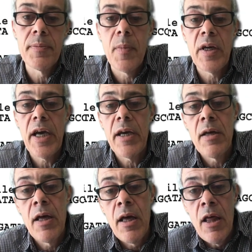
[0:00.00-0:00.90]
Okay,
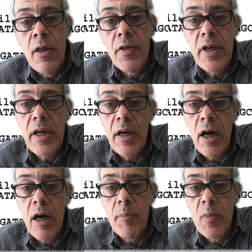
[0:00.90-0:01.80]
the
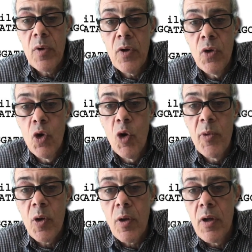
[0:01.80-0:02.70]
um,
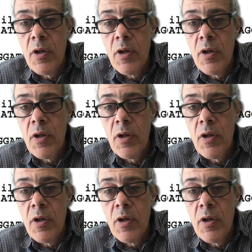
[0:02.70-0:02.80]
normal